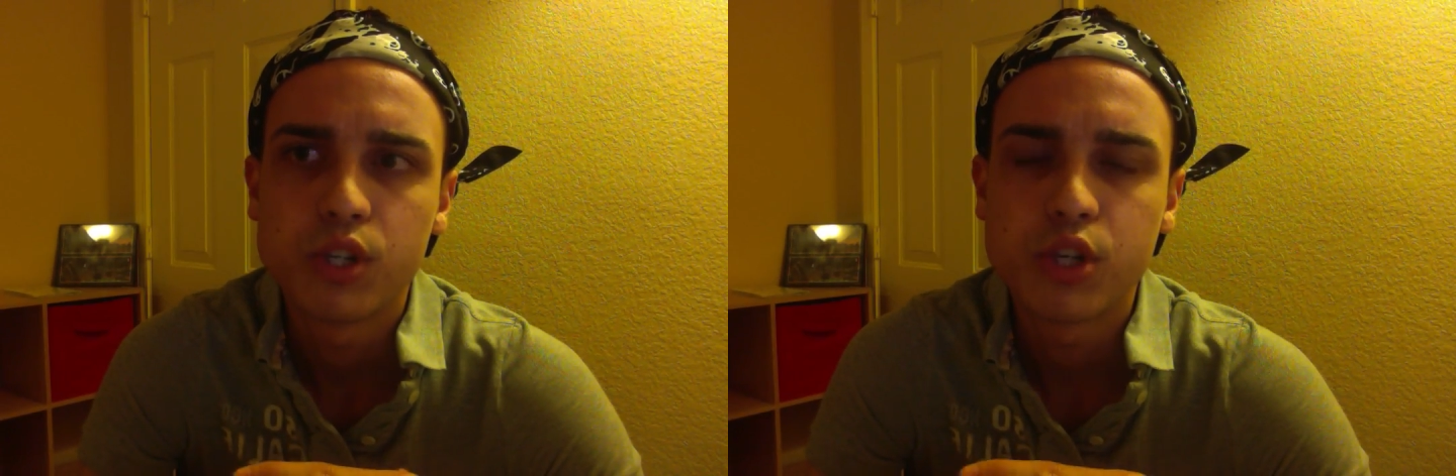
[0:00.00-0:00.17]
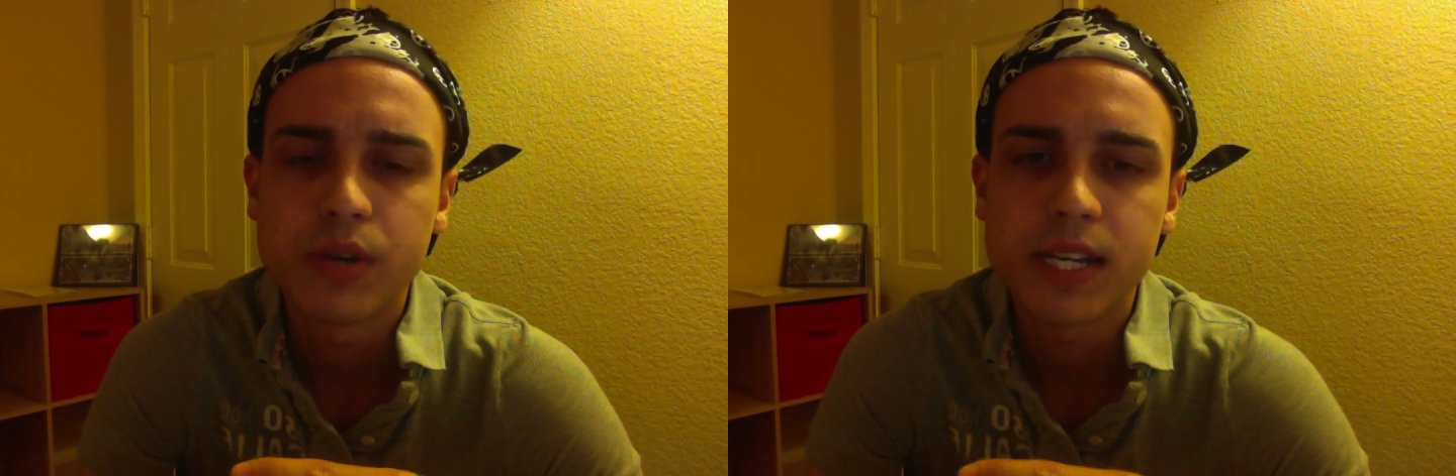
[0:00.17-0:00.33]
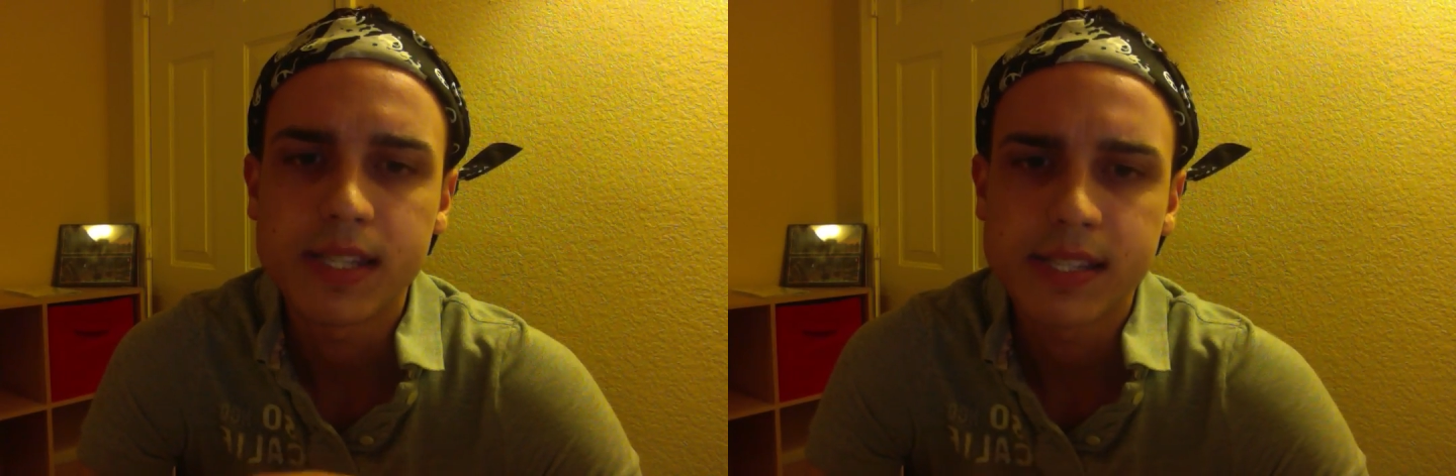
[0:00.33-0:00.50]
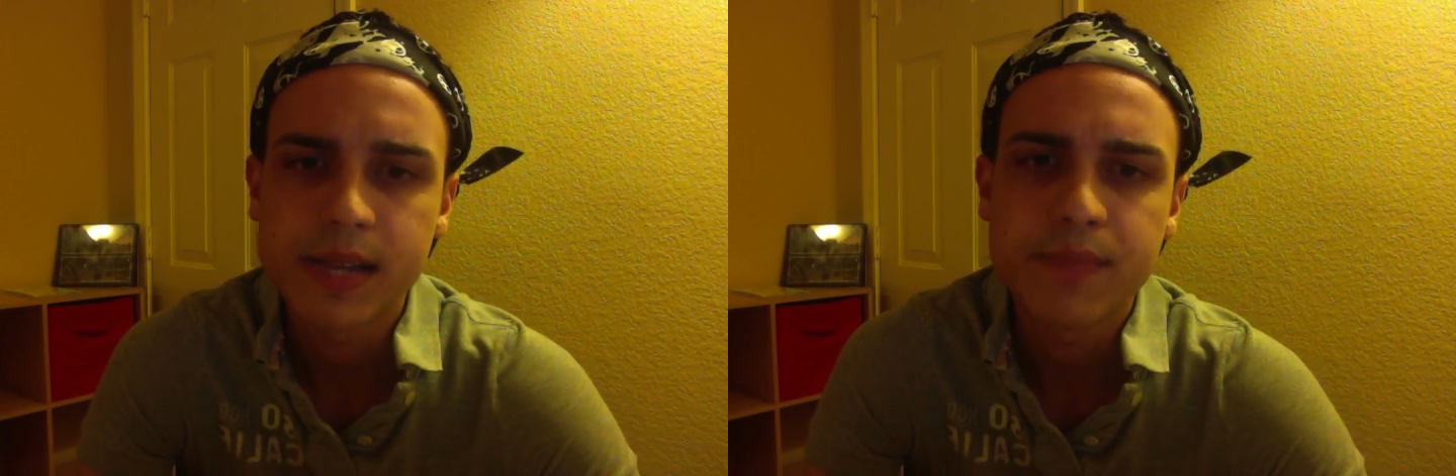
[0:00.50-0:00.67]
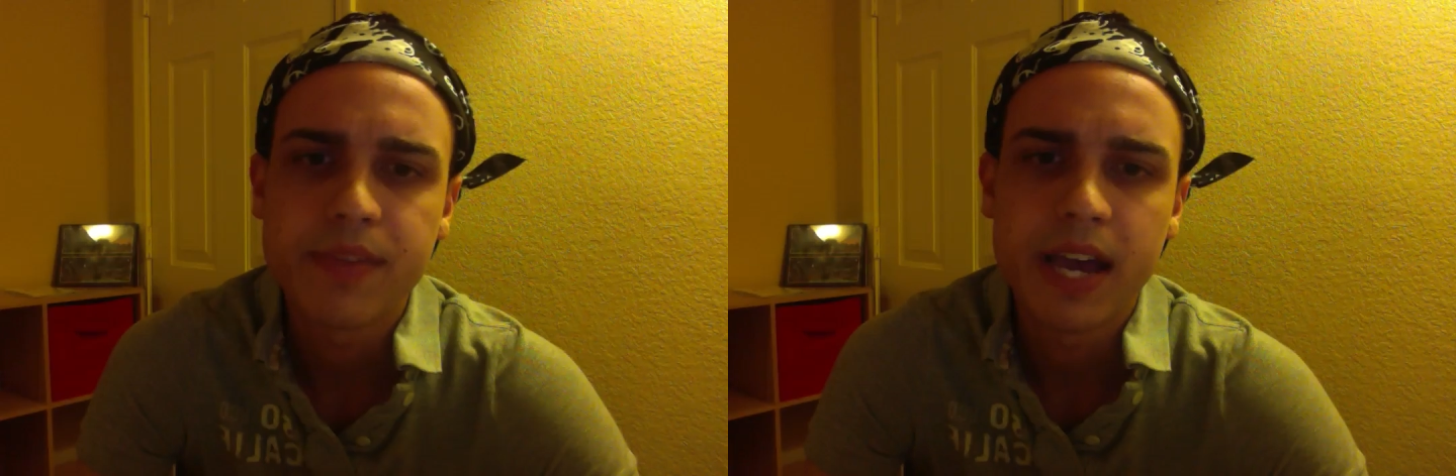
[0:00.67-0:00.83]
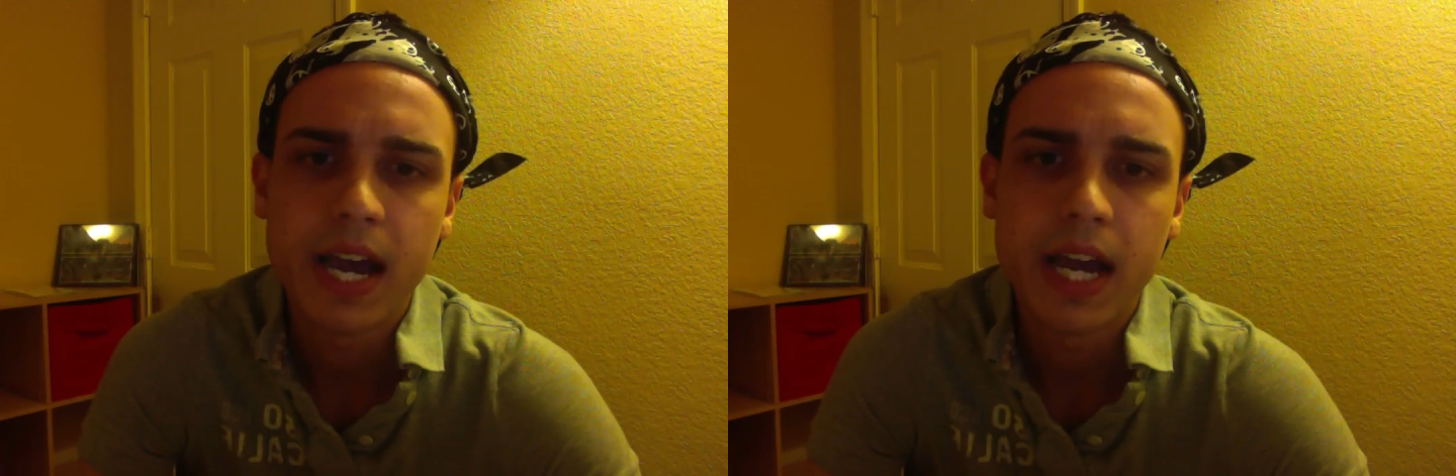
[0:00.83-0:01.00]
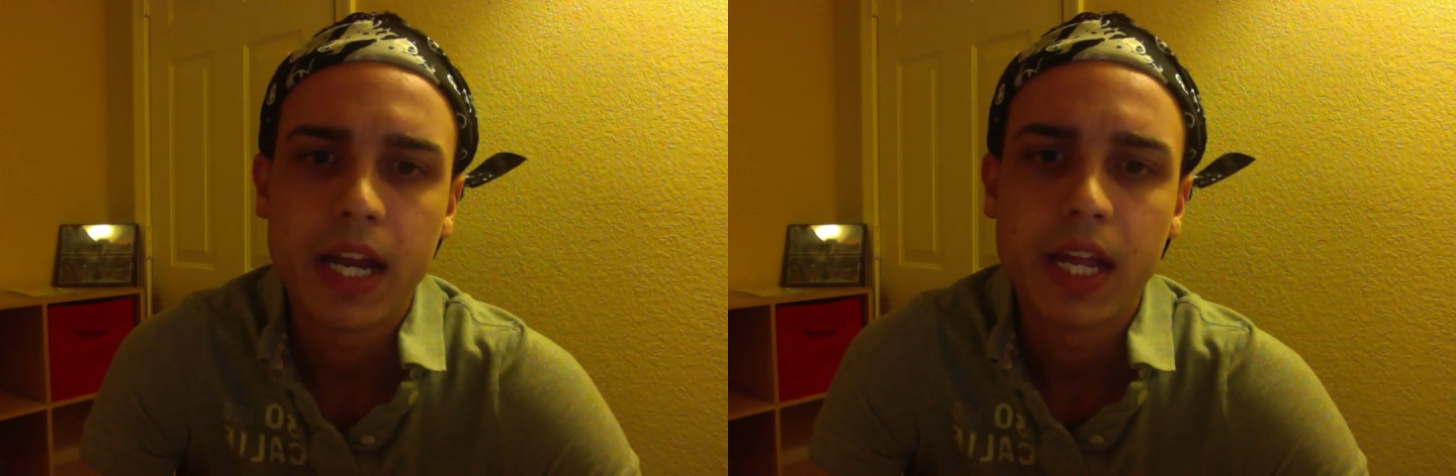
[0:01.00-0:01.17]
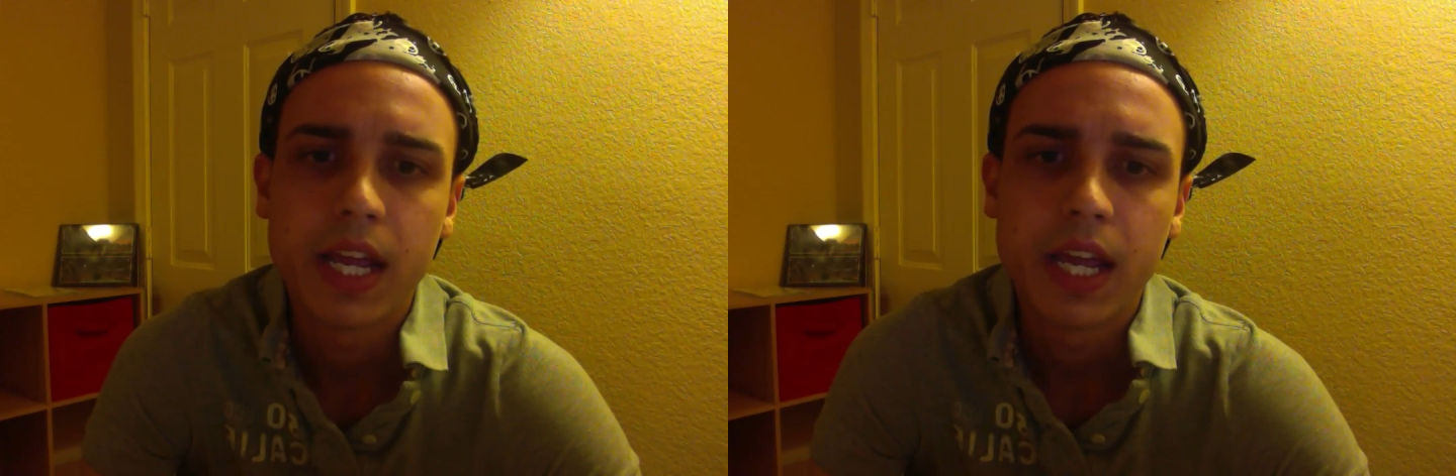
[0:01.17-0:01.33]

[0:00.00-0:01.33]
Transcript: accept that